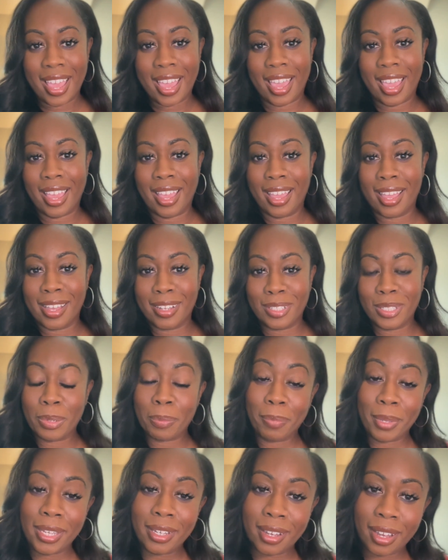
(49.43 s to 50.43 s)
And
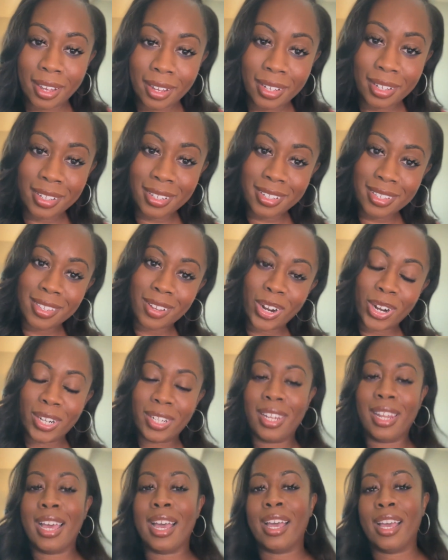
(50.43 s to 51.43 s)
because our
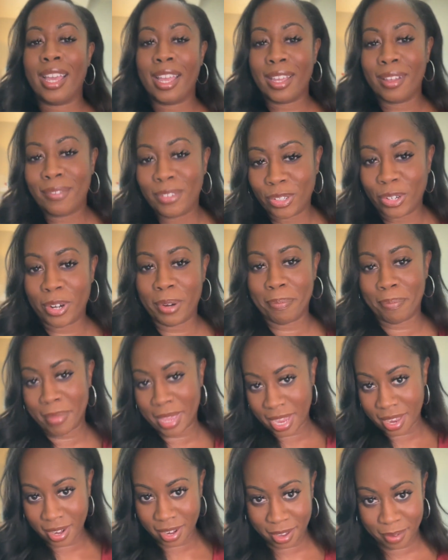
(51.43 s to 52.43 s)
lives are
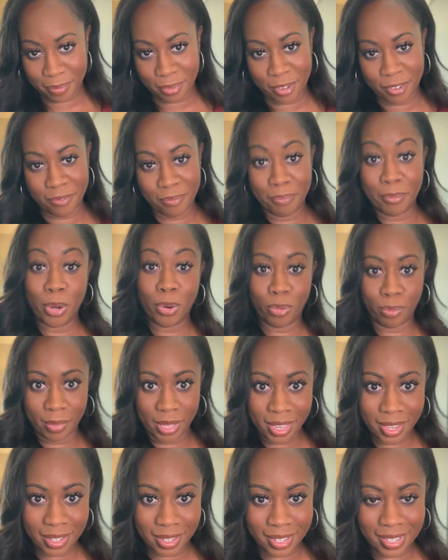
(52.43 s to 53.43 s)
made up of
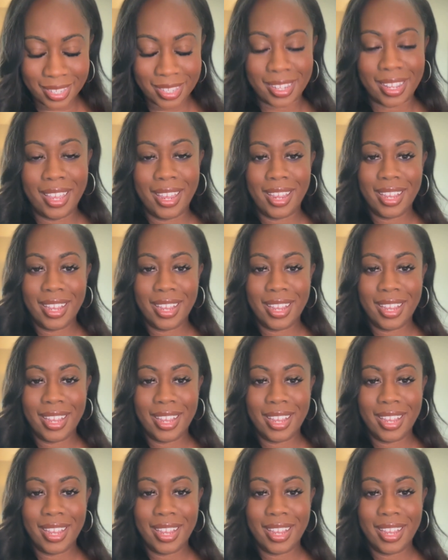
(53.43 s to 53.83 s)
moments,